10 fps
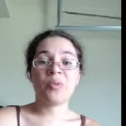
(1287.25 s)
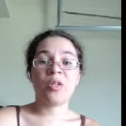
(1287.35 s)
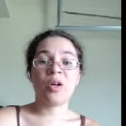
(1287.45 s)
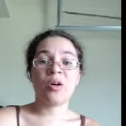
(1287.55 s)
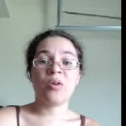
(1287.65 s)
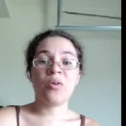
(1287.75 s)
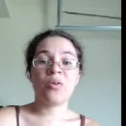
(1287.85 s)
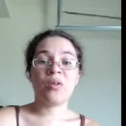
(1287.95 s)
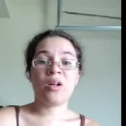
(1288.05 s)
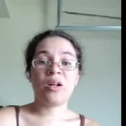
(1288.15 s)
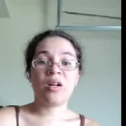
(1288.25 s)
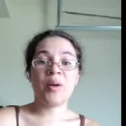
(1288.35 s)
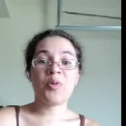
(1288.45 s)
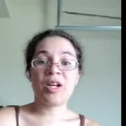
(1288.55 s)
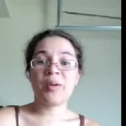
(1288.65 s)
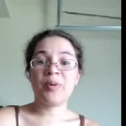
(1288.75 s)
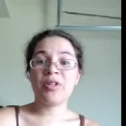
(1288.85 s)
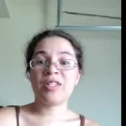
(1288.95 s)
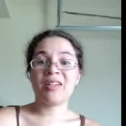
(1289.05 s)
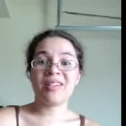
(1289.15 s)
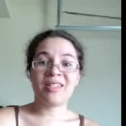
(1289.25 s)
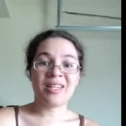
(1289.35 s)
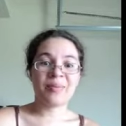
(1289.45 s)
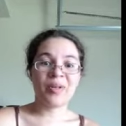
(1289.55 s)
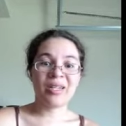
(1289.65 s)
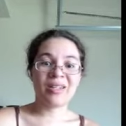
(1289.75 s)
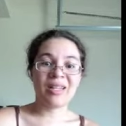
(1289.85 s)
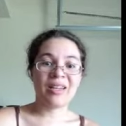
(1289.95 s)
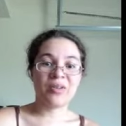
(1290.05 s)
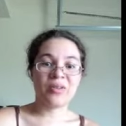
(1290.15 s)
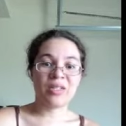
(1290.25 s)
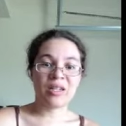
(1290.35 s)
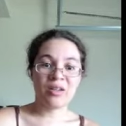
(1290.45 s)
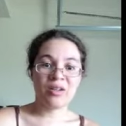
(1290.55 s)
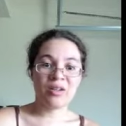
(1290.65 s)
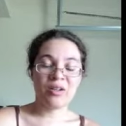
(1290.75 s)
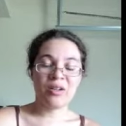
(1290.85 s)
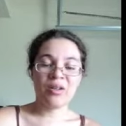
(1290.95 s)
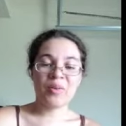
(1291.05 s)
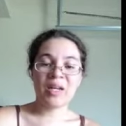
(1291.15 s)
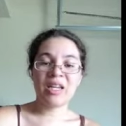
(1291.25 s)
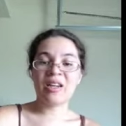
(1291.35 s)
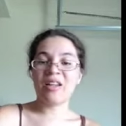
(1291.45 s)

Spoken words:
Upgrading computers nowadays is like putting in Legos together, right?